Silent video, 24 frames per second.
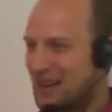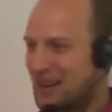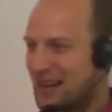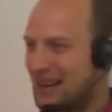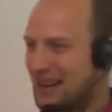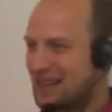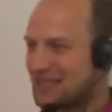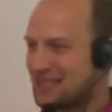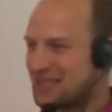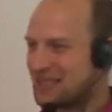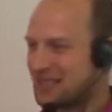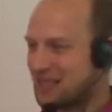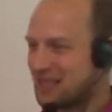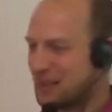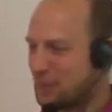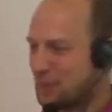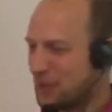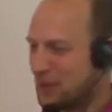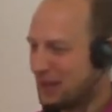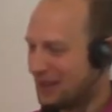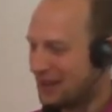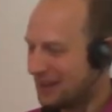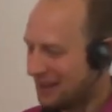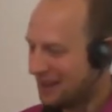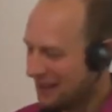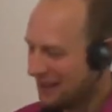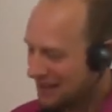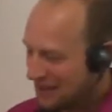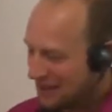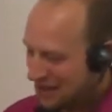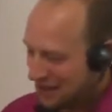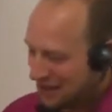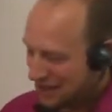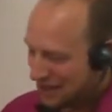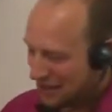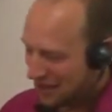oh yeah, it's going to be.
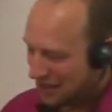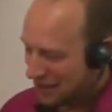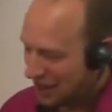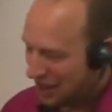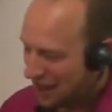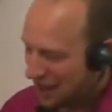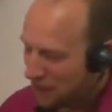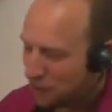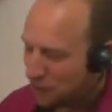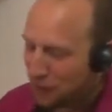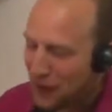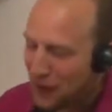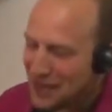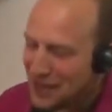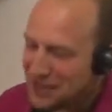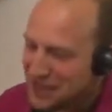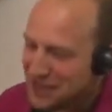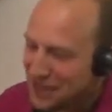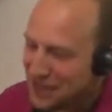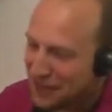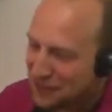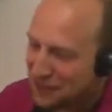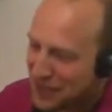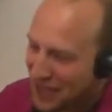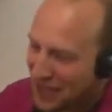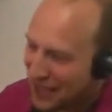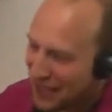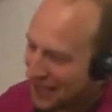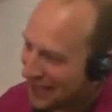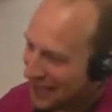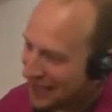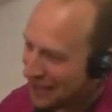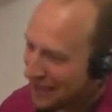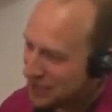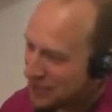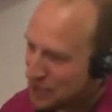Yeah, I have friends that have
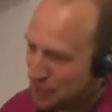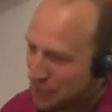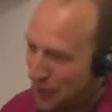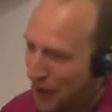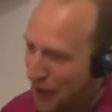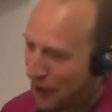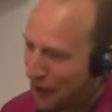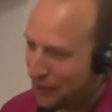done it. It's